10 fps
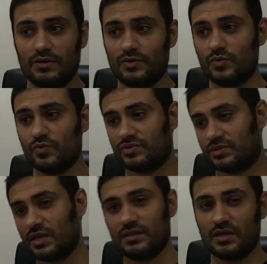you
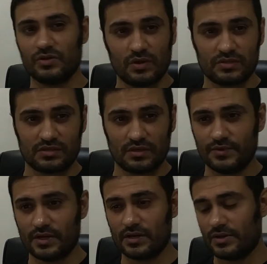think that you are
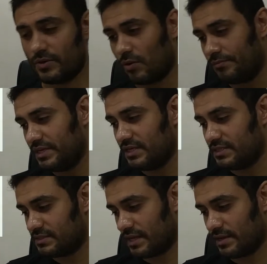severely
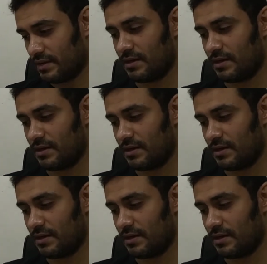obese and